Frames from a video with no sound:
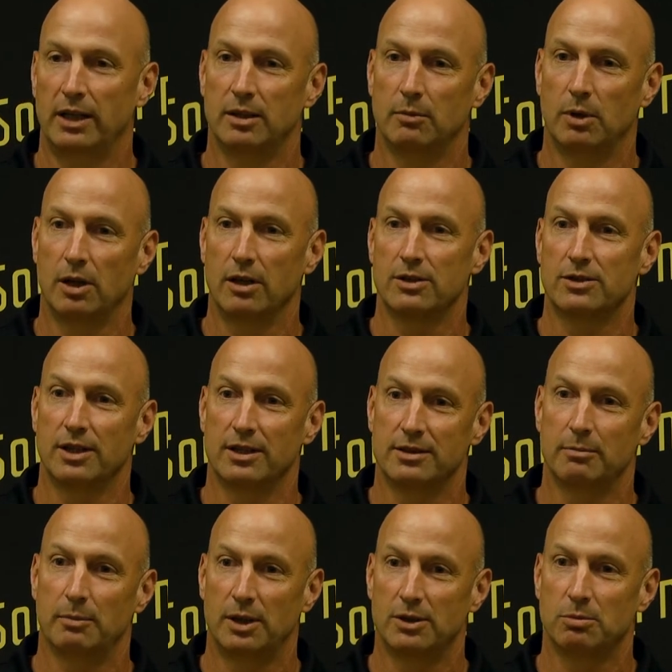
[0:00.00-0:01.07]
and DeVarius
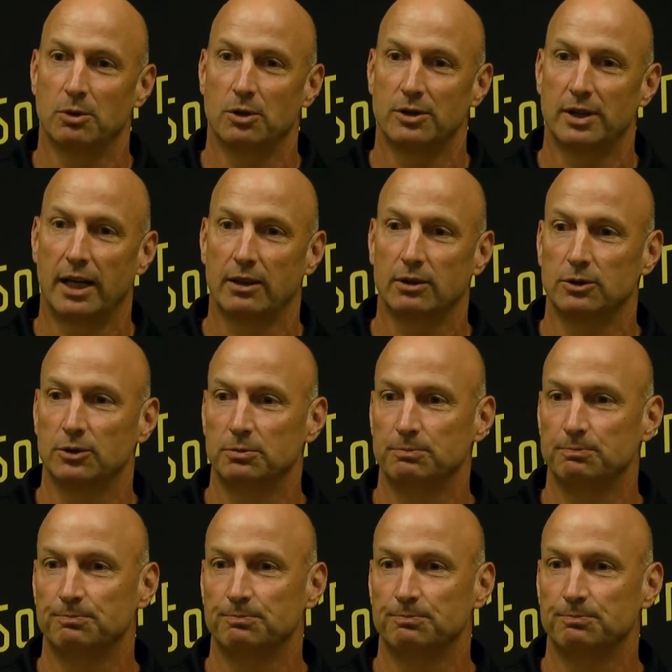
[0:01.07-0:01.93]
has a bunch more tackles.